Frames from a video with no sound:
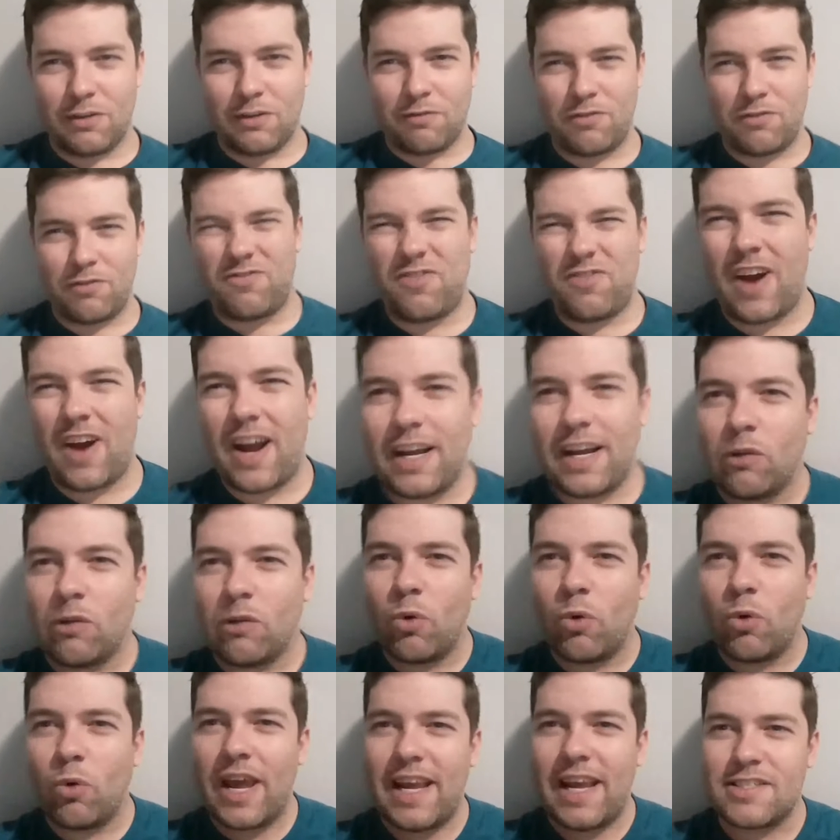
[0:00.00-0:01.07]
finding
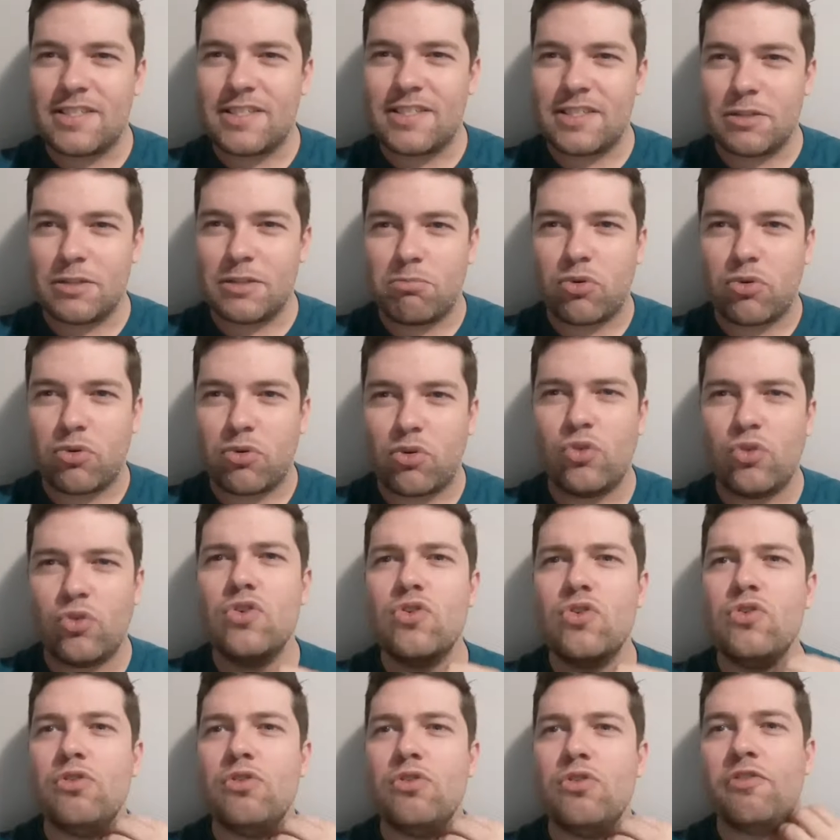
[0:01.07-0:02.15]
ways to
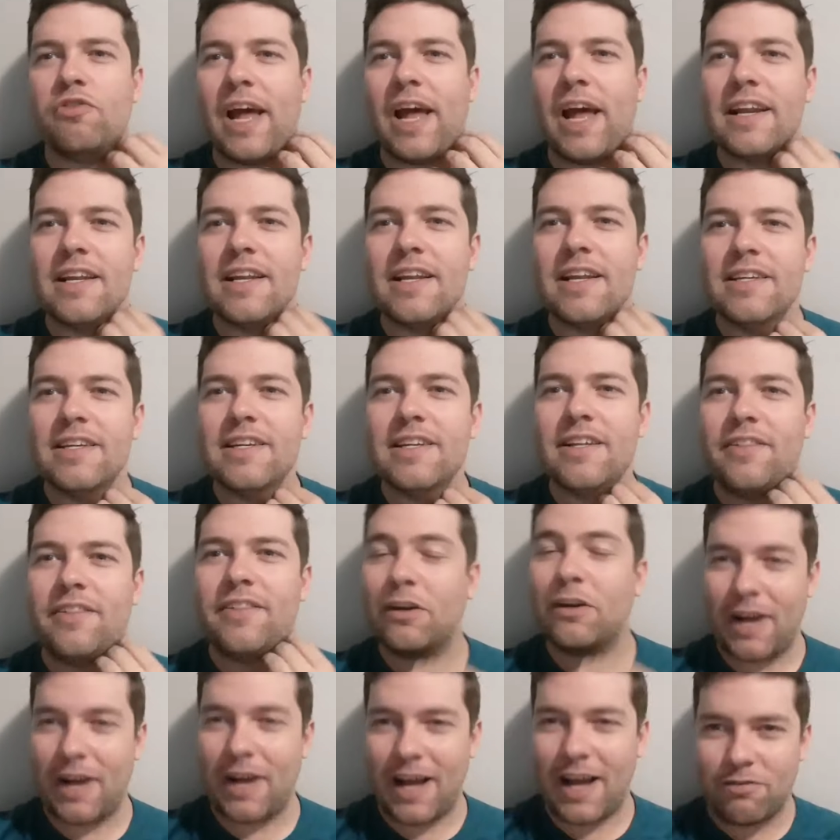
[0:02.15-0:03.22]
prove that they
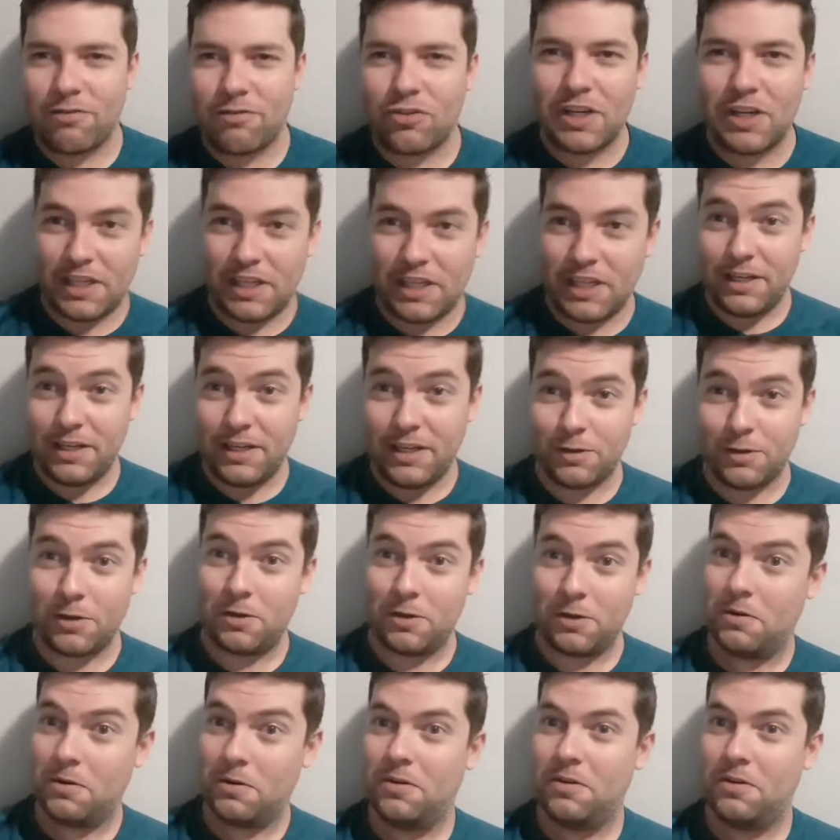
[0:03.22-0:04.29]
don't have to adhere